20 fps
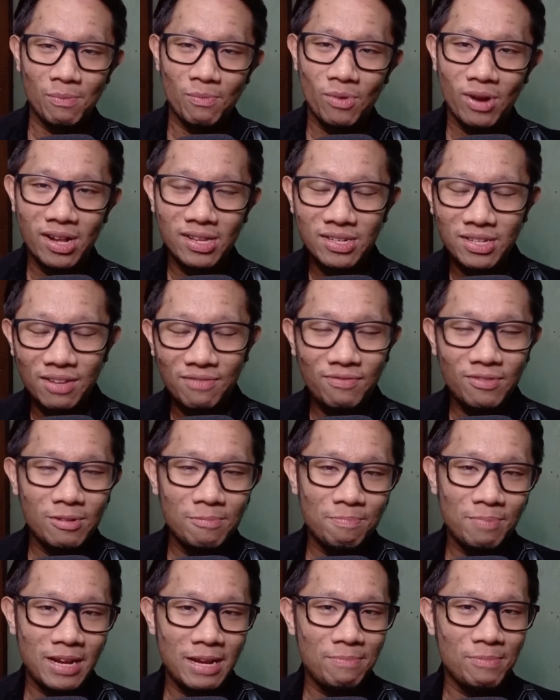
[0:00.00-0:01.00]
once the full
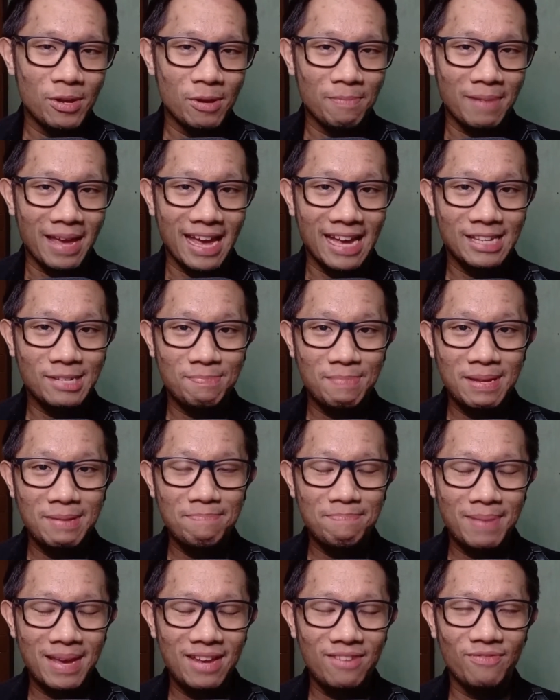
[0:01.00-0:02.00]
premium has
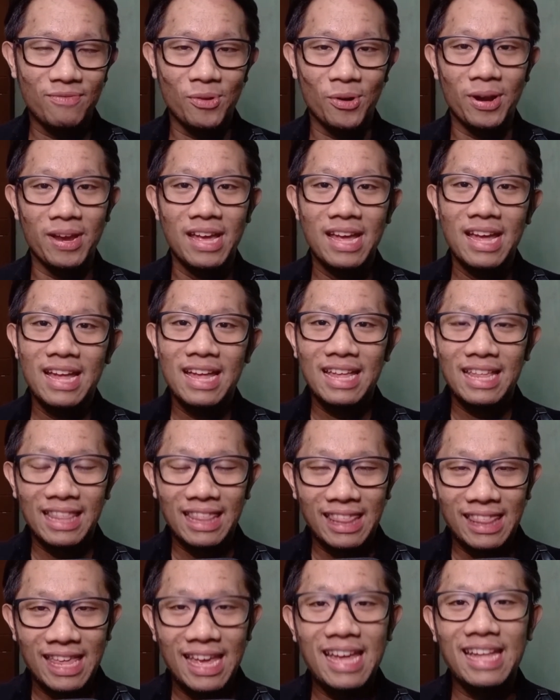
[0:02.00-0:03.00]
been paid for,
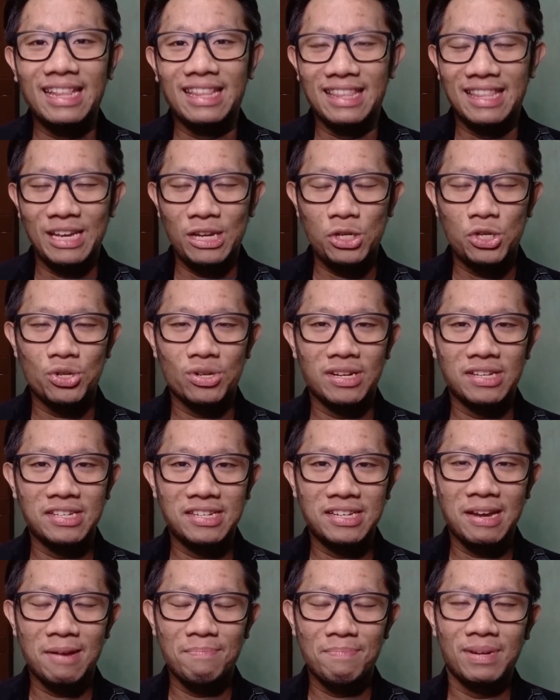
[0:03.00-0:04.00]
then the
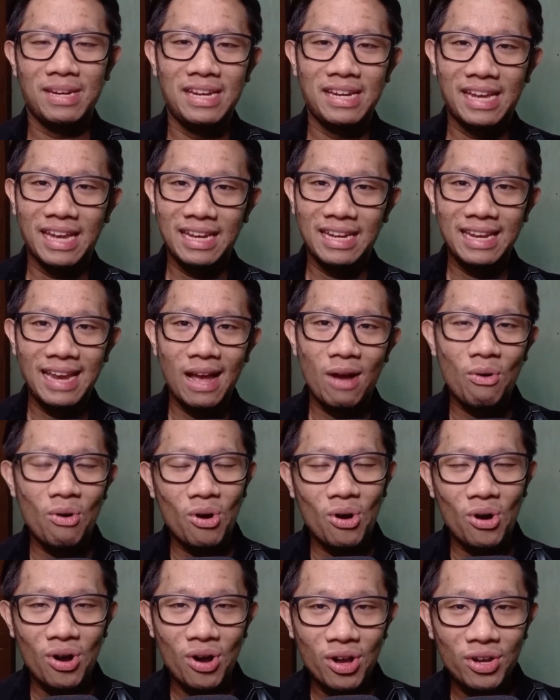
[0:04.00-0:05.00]
insurance company can now
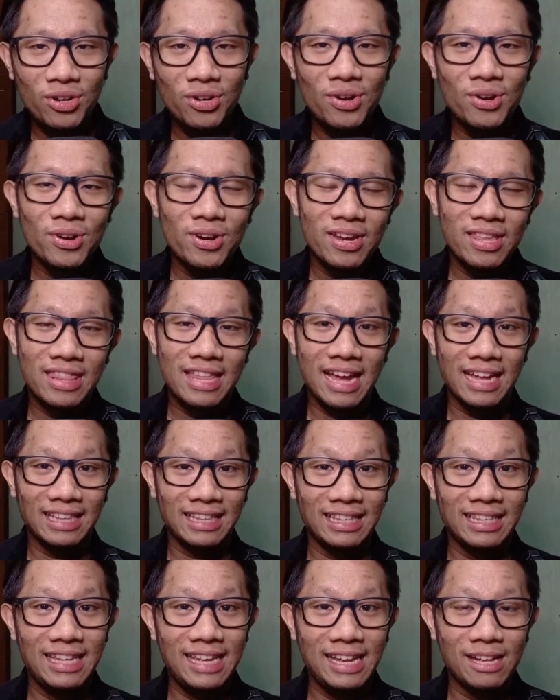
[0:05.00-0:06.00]
honor that
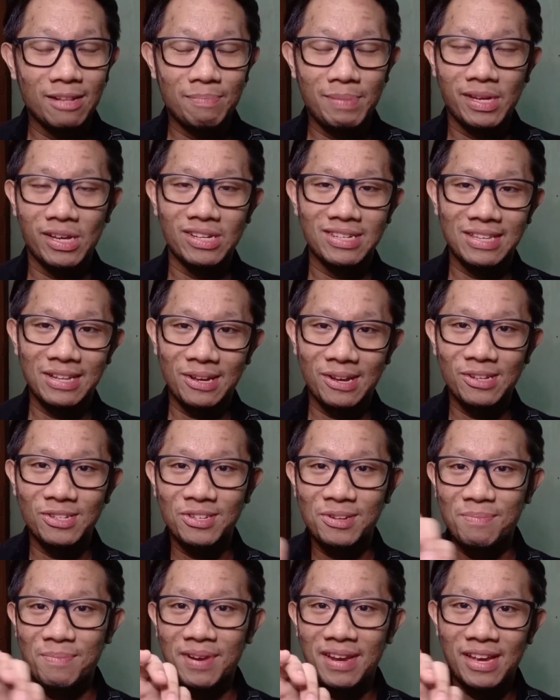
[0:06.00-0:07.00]
deal because the
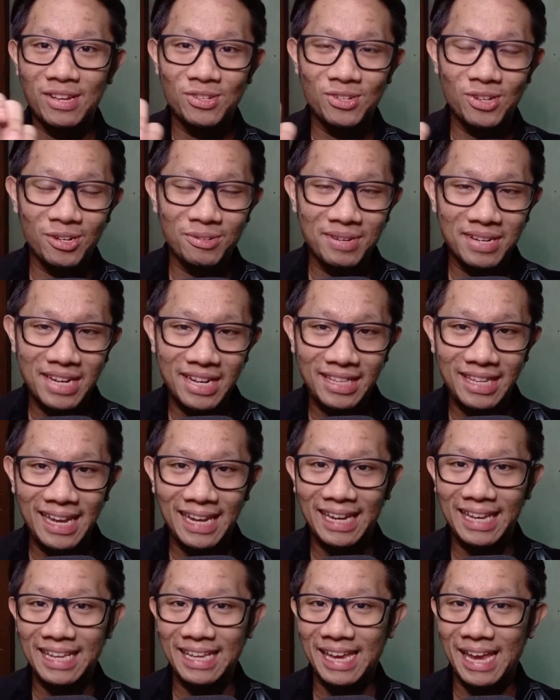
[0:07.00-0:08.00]
customer has already
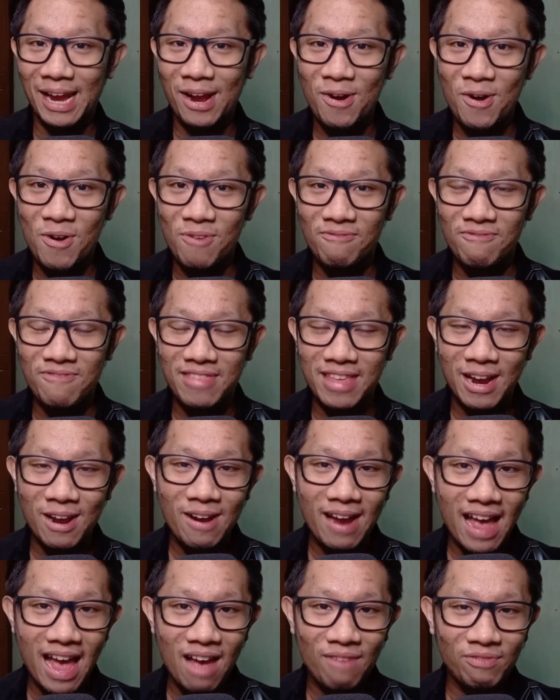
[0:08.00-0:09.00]
taken care of their
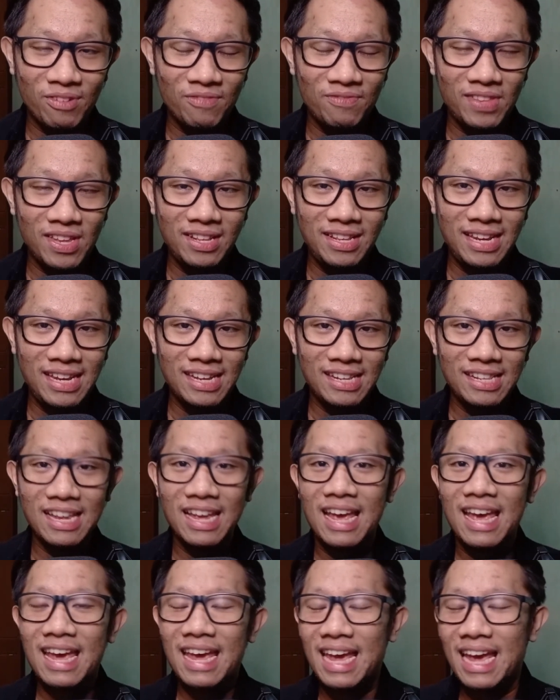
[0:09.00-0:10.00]
half of the deal
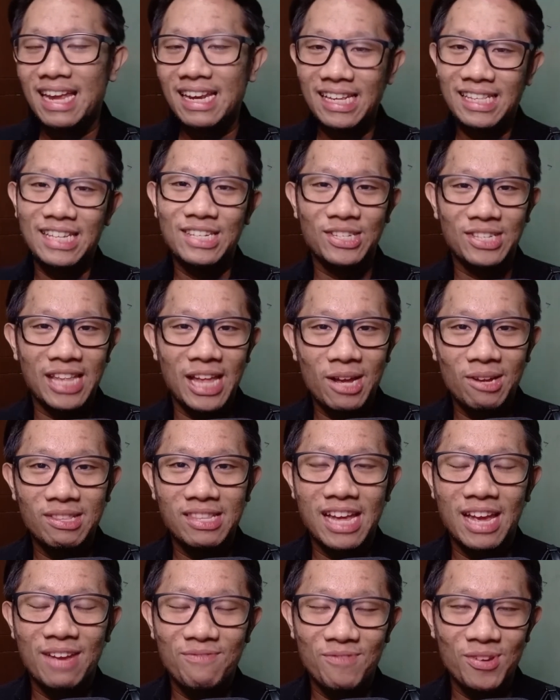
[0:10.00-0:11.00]
and it is now
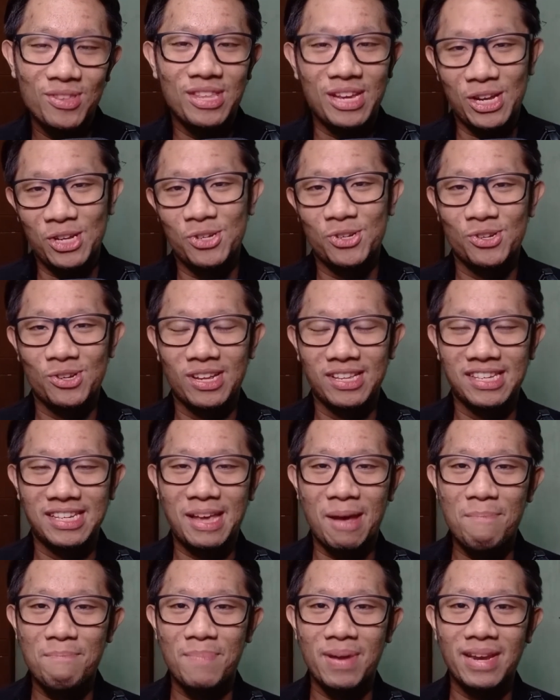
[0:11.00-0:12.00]
time for the insurance
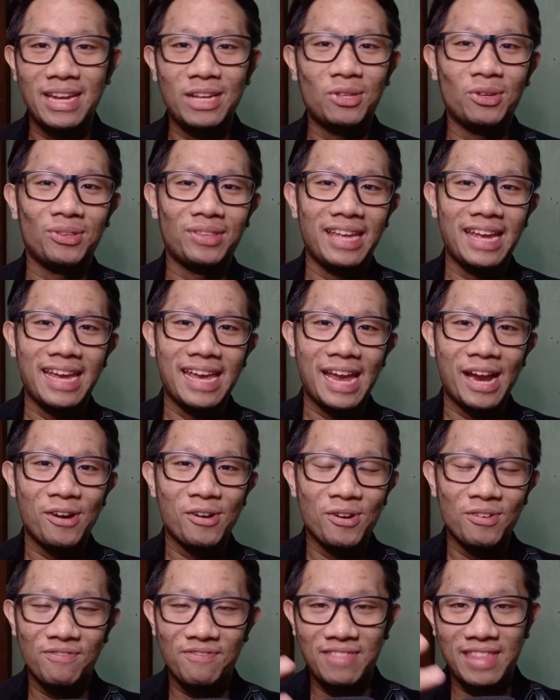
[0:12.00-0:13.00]
company to take care
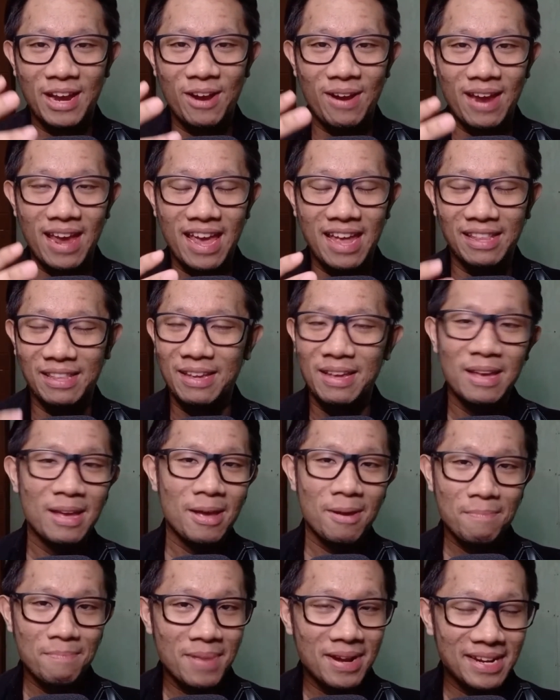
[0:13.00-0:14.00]
of their end.
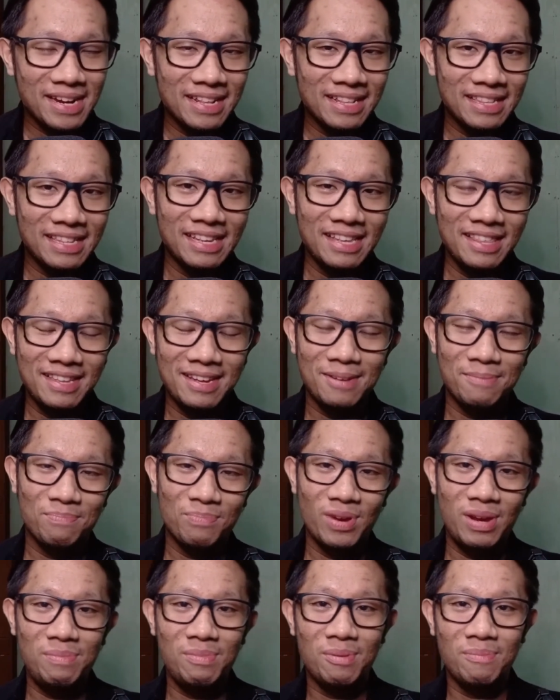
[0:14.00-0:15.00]
But until that
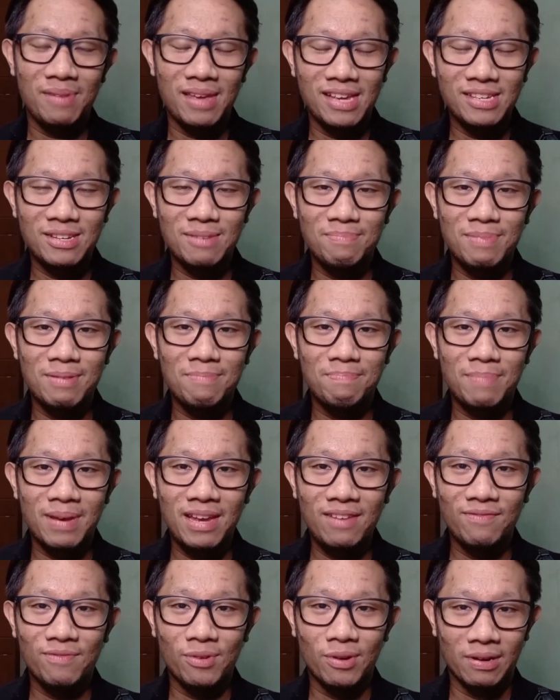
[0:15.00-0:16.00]
premium hasn't been
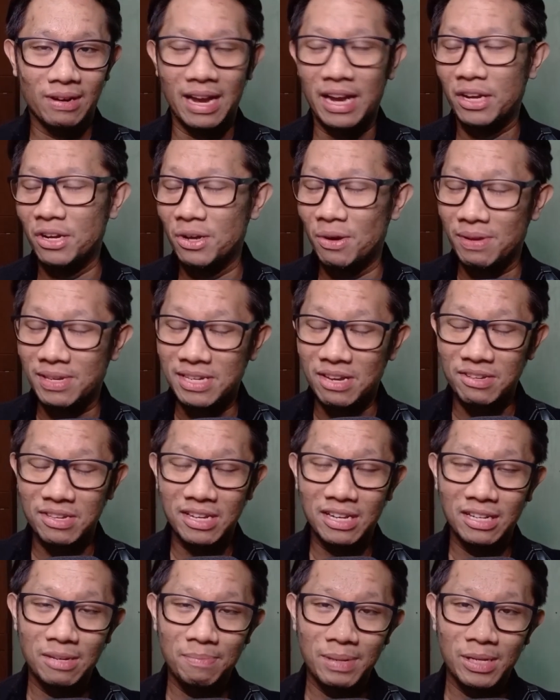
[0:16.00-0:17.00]
paid for, I know it sounds a
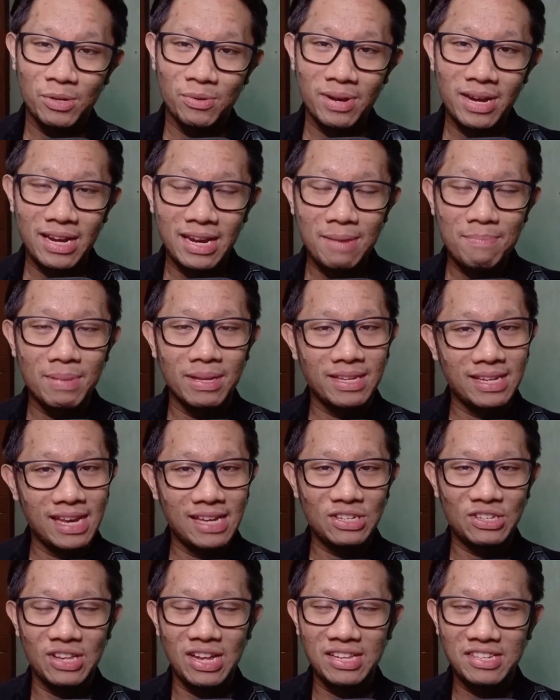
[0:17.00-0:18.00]
little bit greedy, but
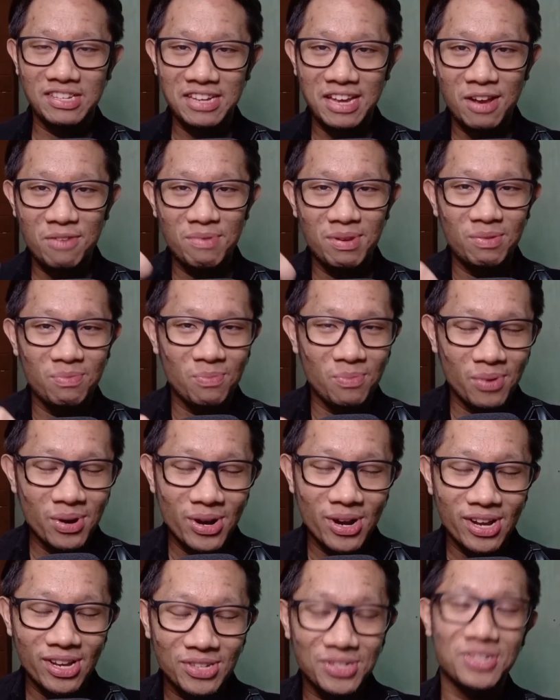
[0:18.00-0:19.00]
yes, that's how it
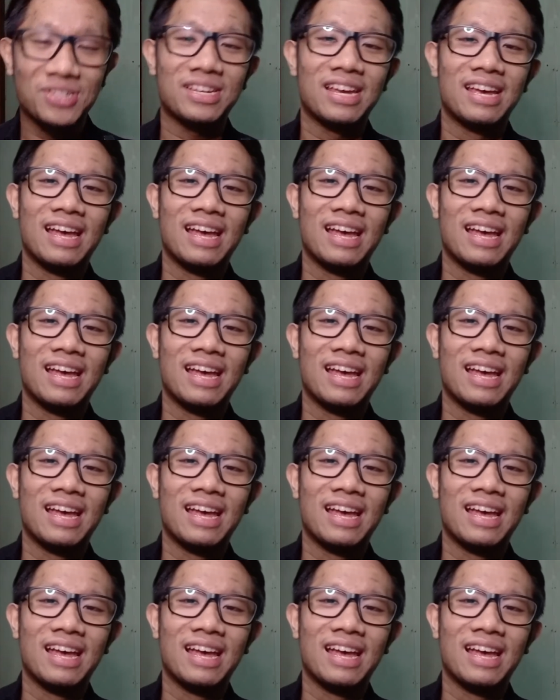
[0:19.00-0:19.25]
works.